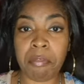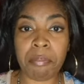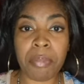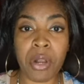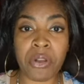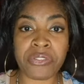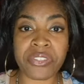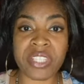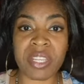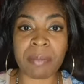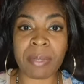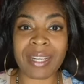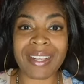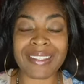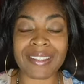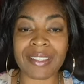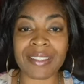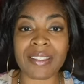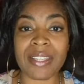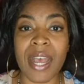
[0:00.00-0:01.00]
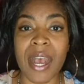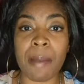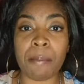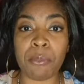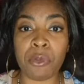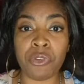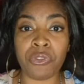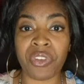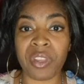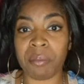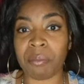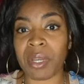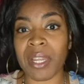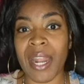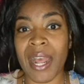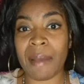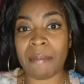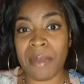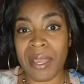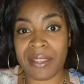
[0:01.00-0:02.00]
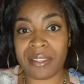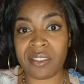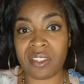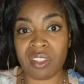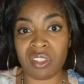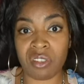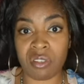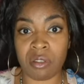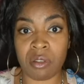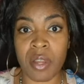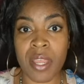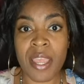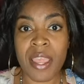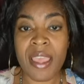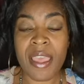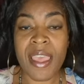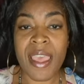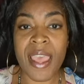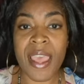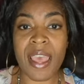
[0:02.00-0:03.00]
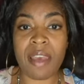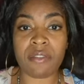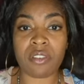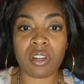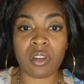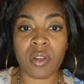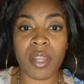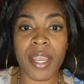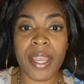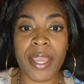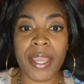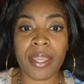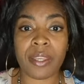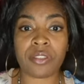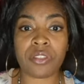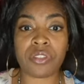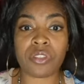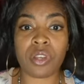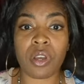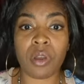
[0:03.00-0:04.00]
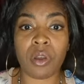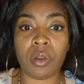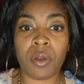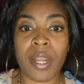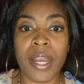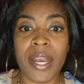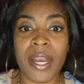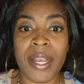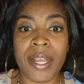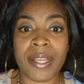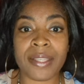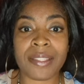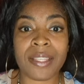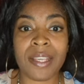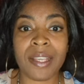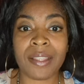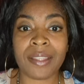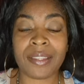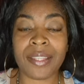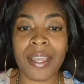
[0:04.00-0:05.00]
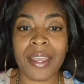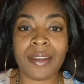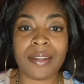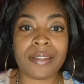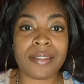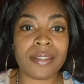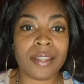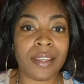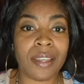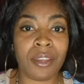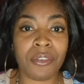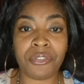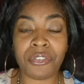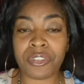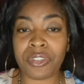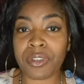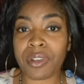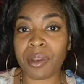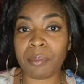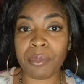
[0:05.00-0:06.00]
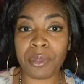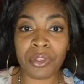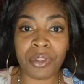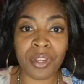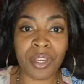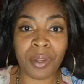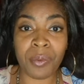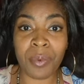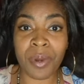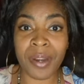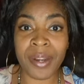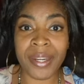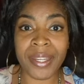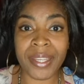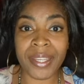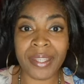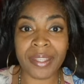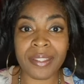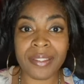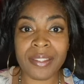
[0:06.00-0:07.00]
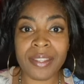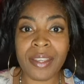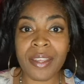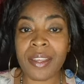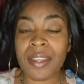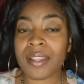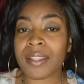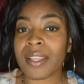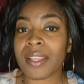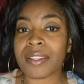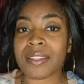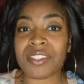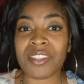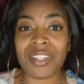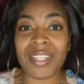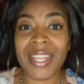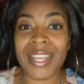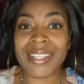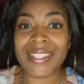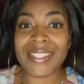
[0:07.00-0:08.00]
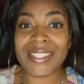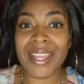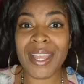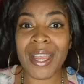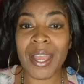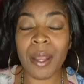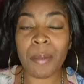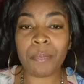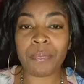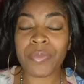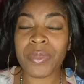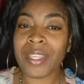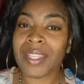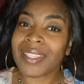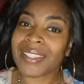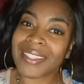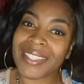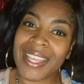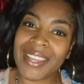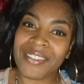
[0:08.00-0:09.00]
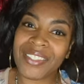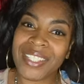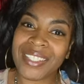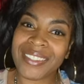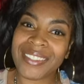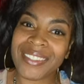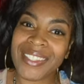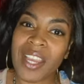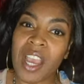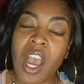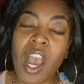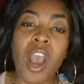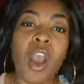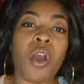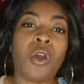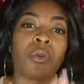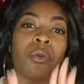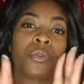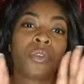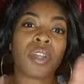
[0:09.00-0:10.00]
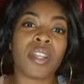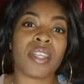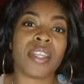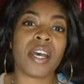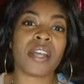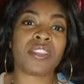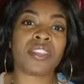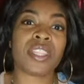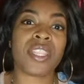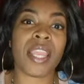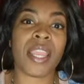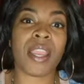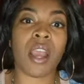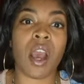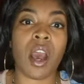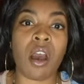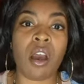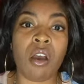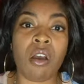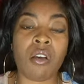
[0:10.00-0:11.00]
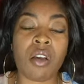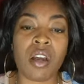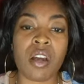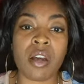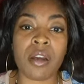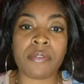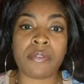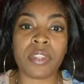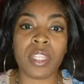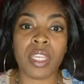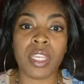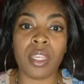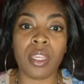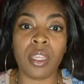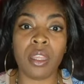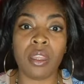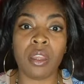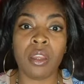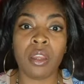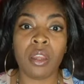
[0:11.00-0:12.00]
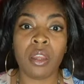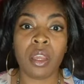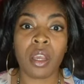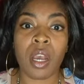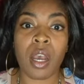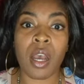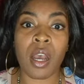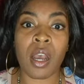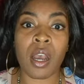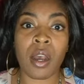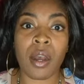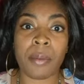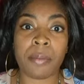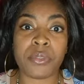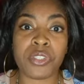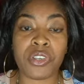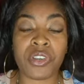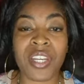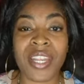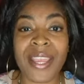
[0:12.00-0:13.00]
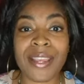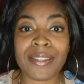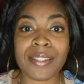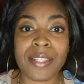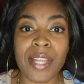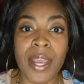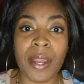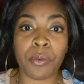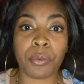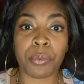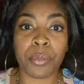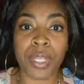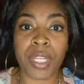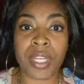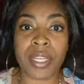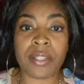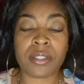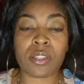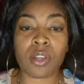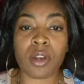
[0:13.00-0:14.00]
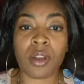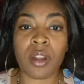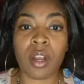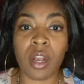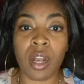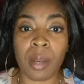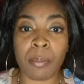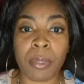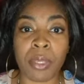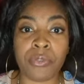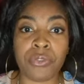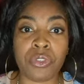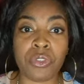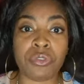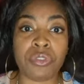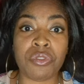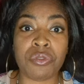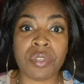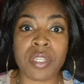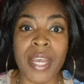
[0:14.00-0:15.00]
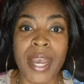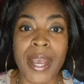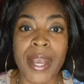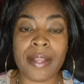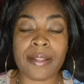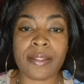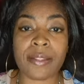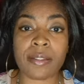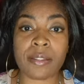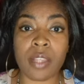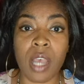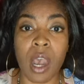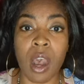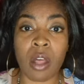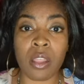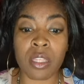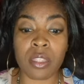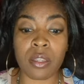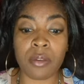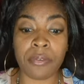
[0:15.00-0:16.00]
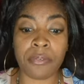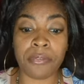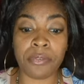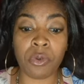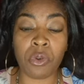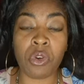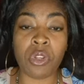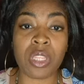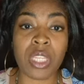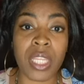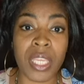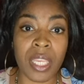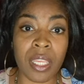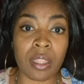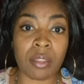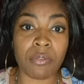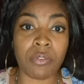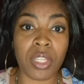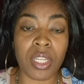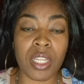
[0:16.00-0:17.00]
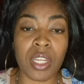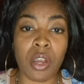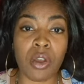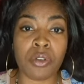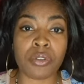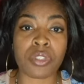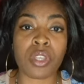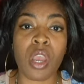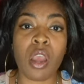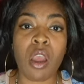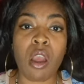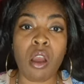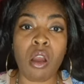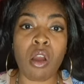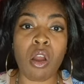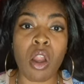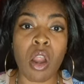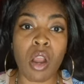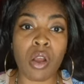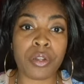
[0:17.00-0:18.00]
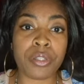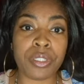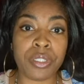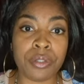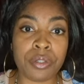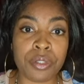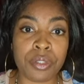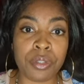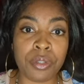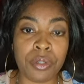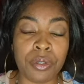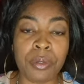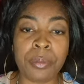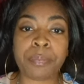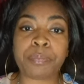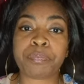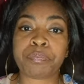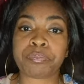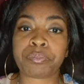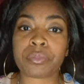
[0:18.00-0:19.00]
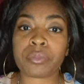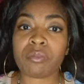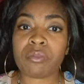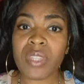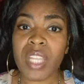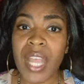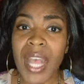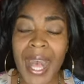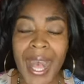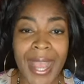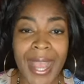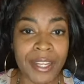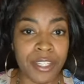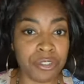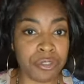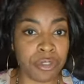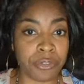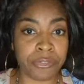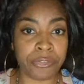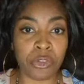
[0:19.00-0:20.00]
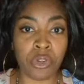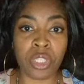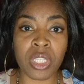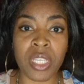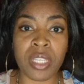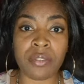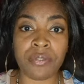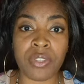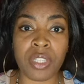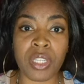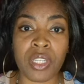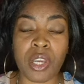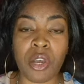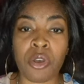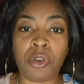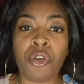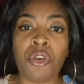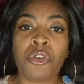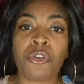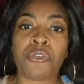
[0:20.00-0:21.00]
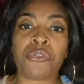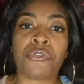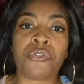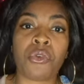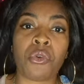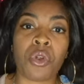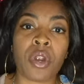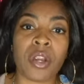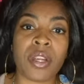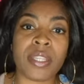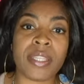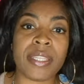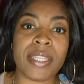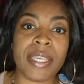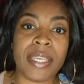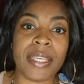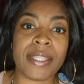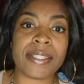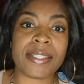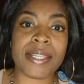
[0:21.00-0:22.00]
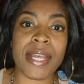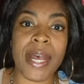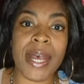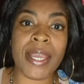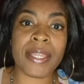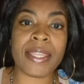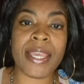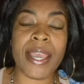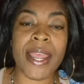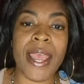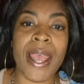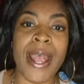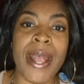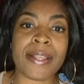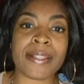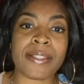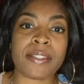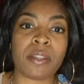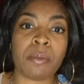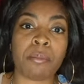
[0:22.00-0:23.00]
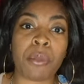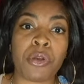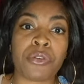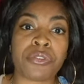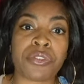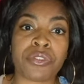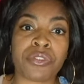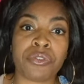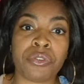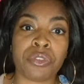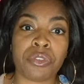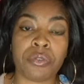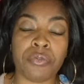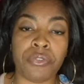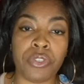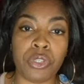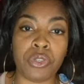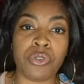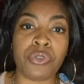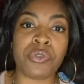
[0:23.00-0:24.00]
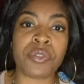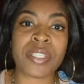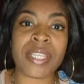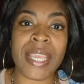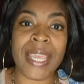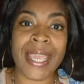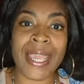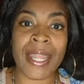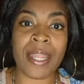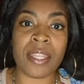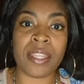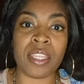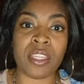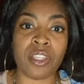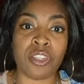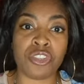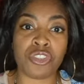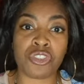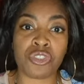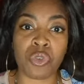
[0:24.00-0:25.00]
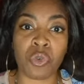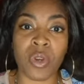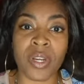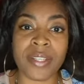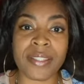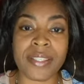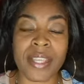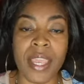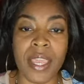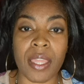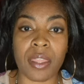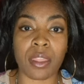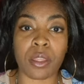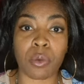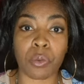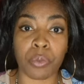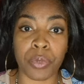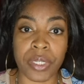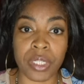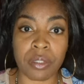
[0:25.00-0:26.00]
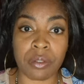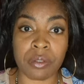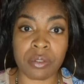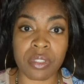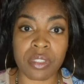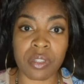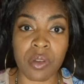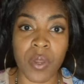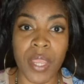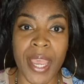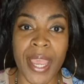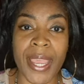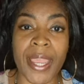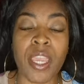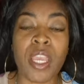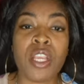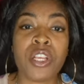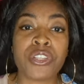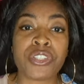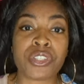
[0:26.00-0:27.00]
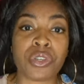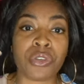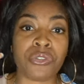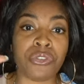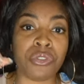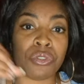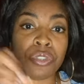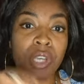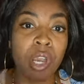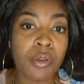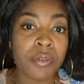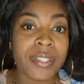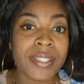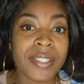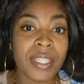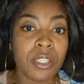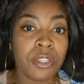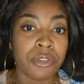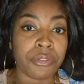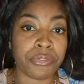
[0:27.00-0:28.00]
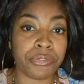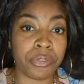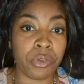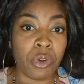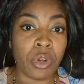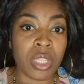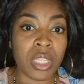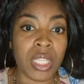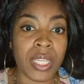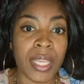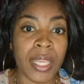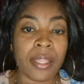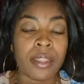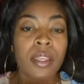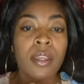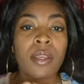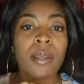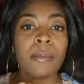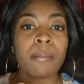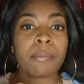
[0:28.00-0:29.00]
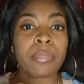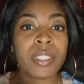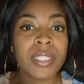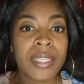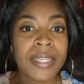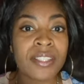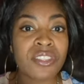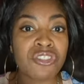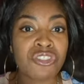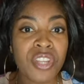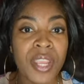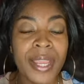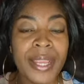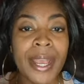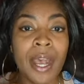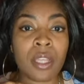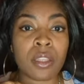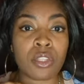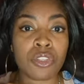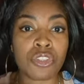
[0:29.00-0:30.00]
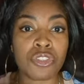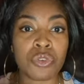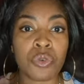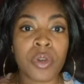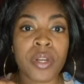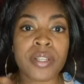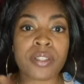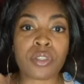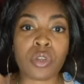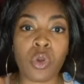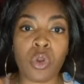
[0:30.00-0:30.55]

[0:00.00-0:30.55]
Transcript: post it because it's not moving, but I may still have it. Okay. So guys, that is it for the community workings. Until next time, love you. Oh, another thing, all of the zodiac sign readings are up. If you do not, all of the full length videos are on YouTube. I do the full length video for the sign that has the most views in the shorts and the reels, okay? So if you don't see your full length, please check out the shorts